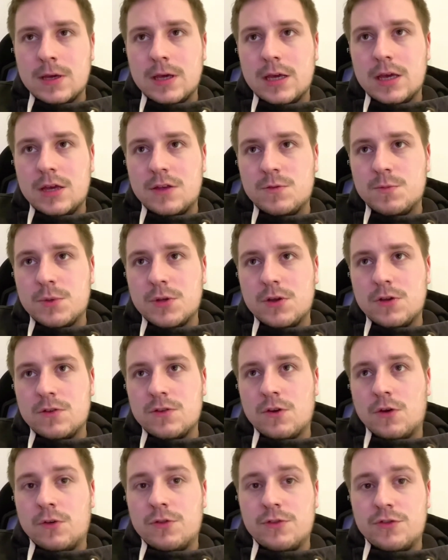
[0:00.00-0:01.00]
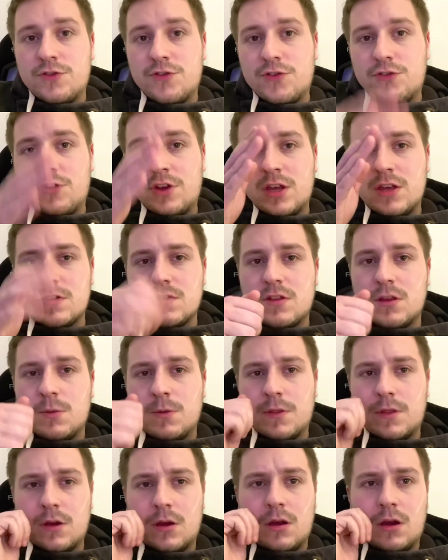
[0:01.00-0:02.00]
is because on the straights they
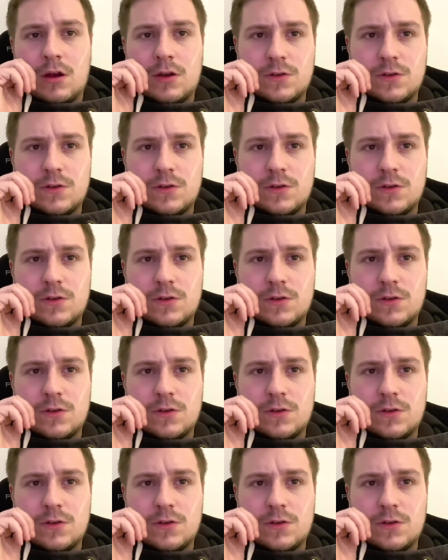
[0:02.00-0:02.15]
want the car